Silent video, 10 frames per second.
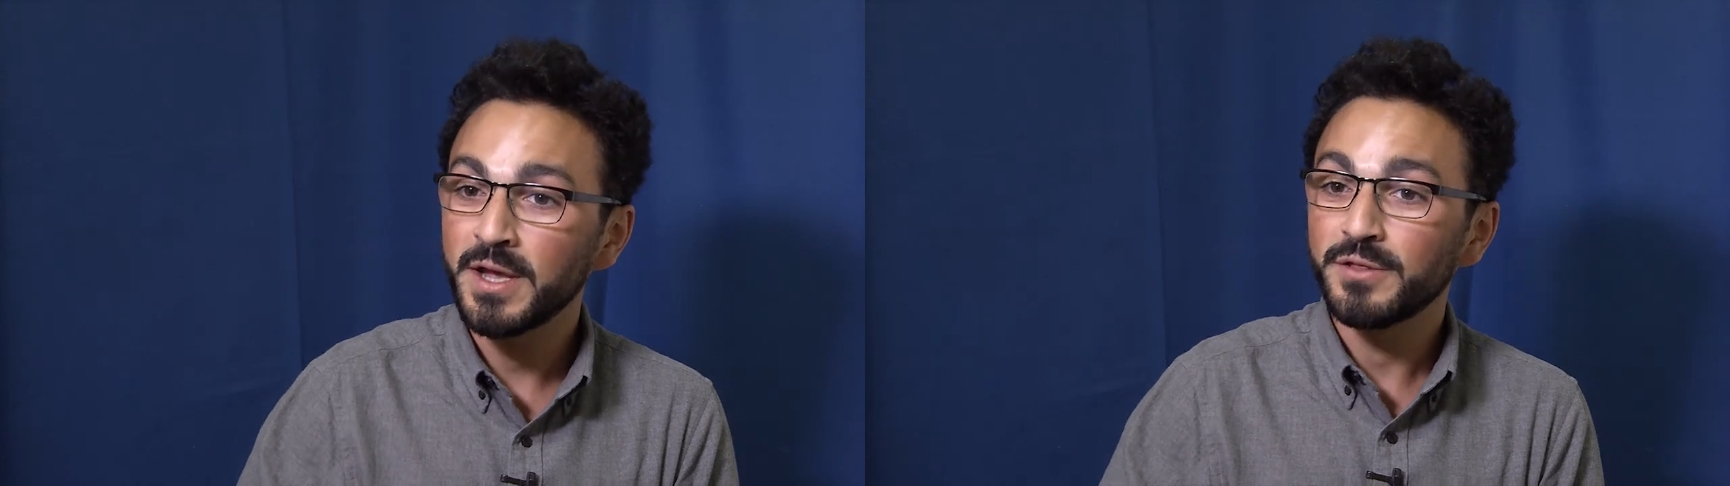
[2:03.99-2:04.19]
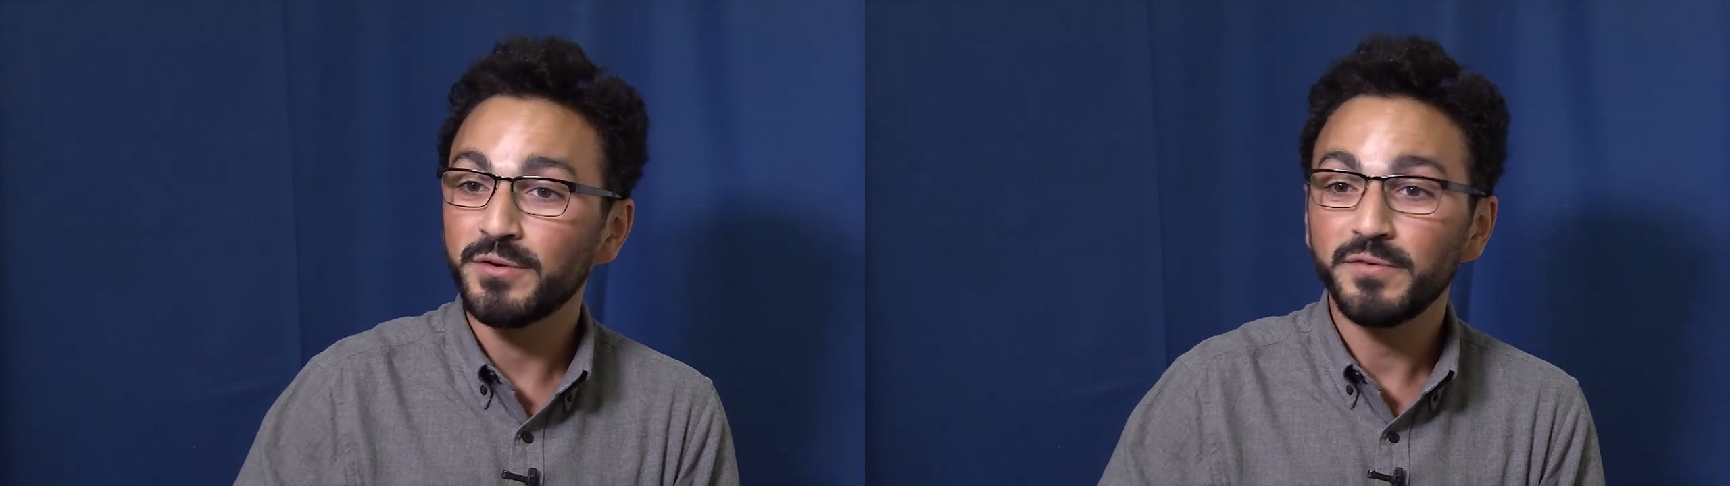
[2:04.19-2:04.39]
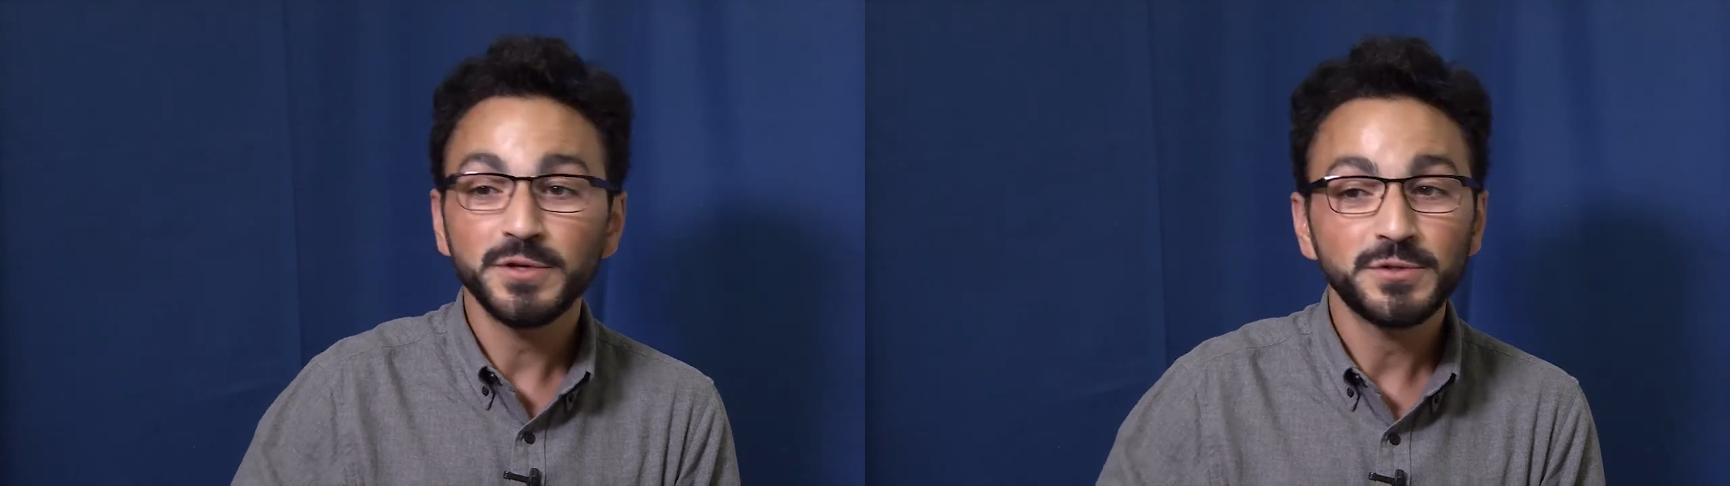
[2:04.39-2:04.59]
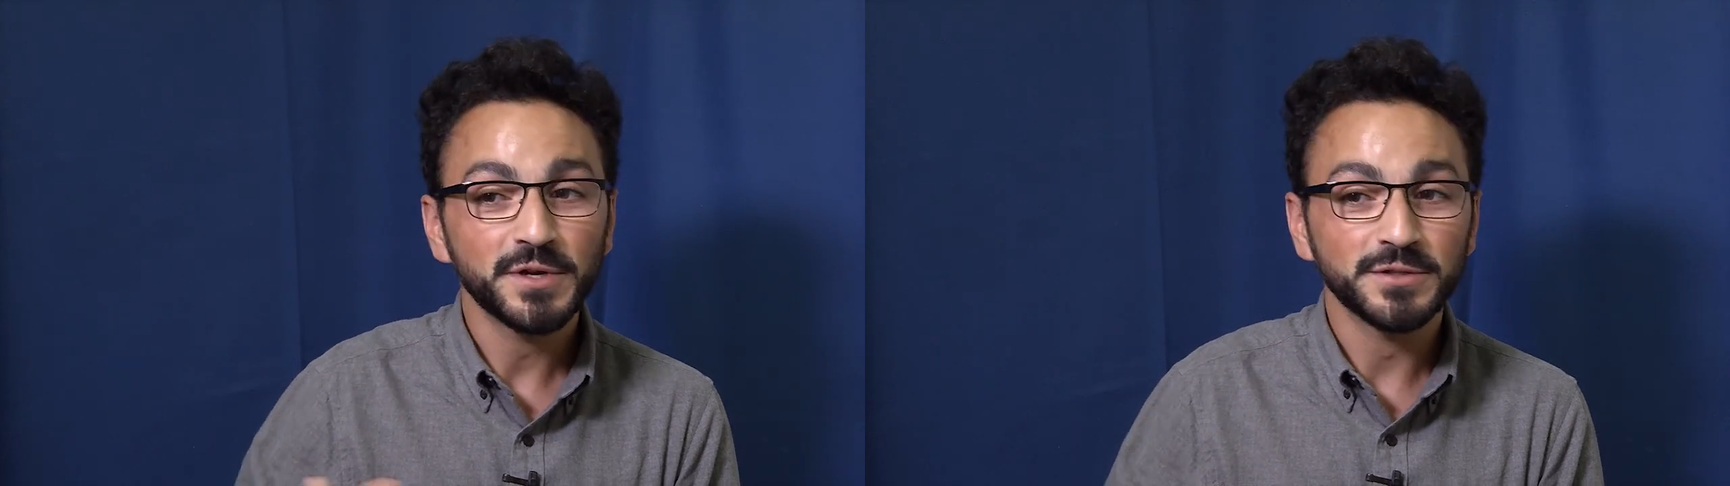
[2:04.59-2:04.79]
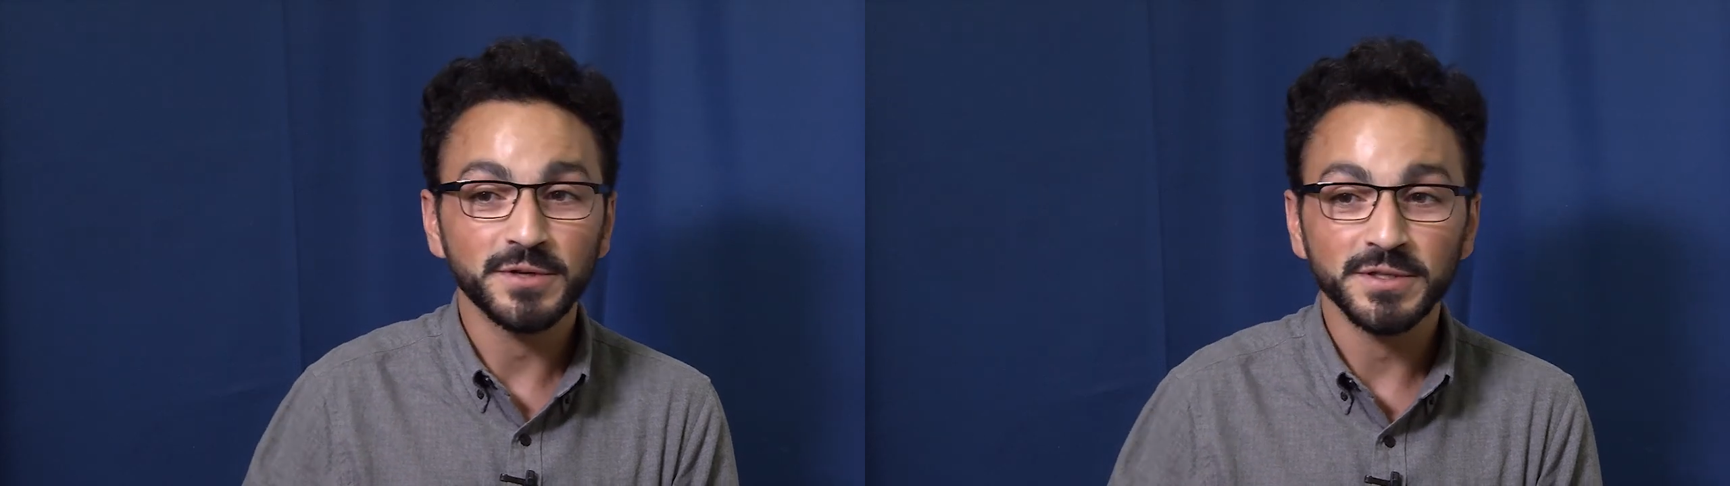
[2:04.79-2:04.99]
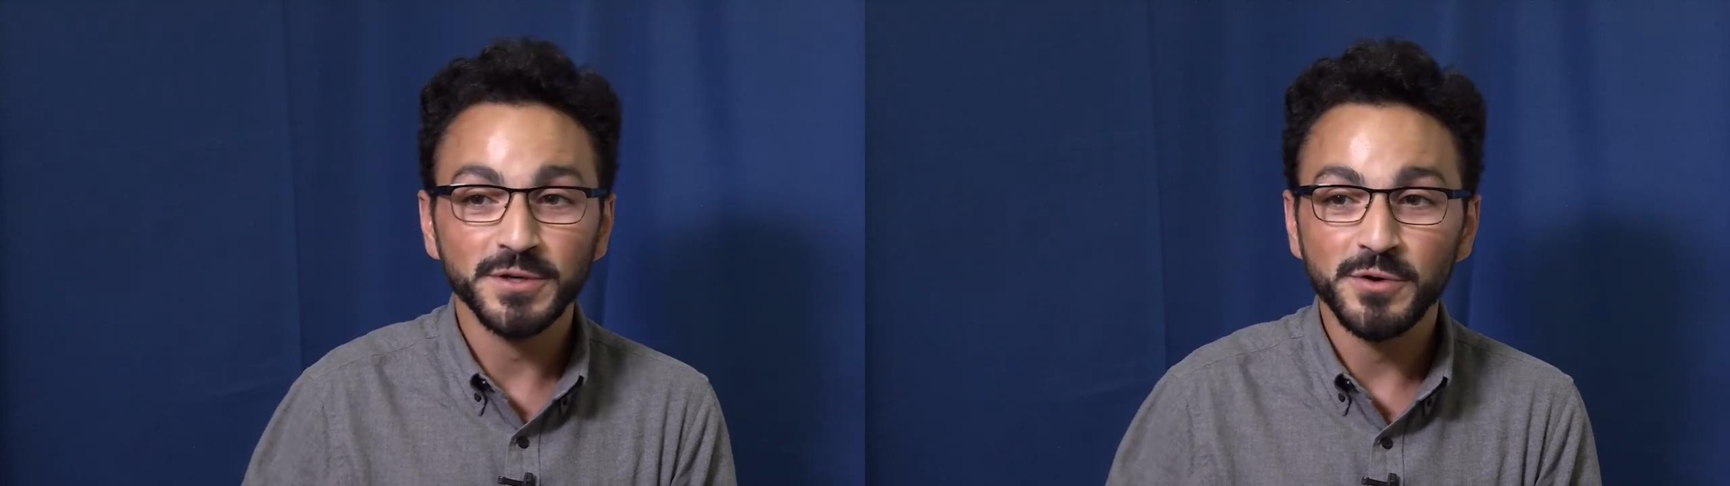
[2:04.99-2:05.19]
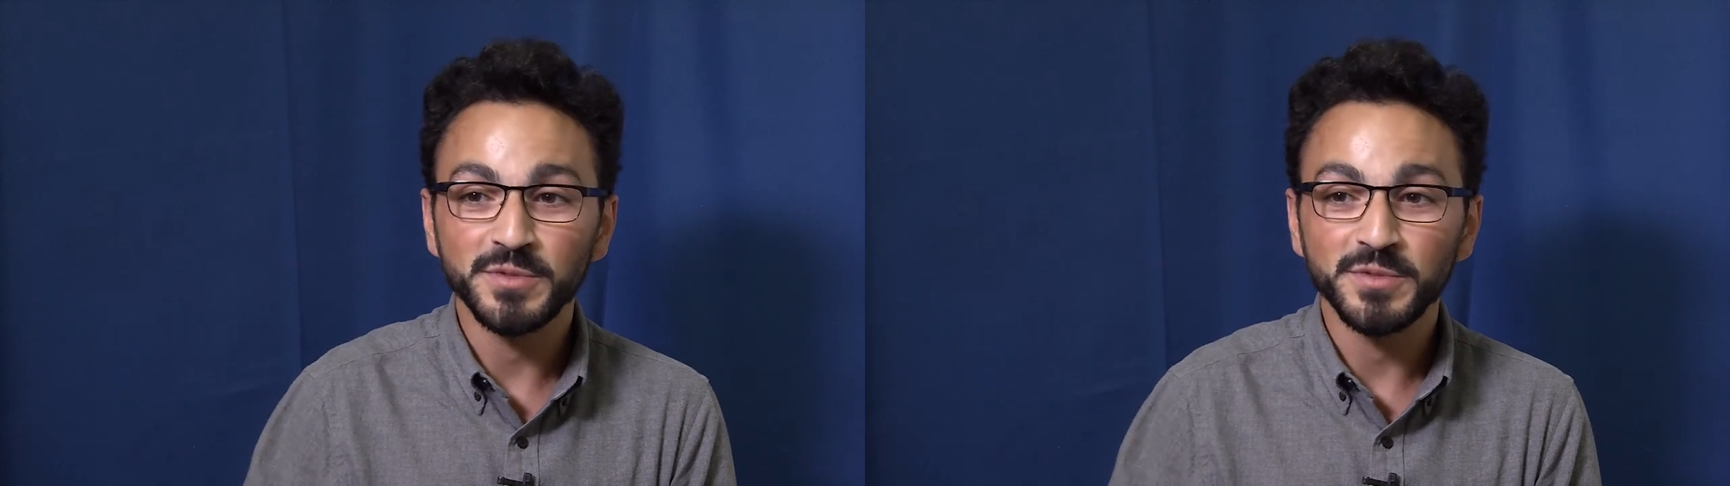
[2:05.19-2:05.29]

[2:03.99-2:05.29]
The refrigerator at home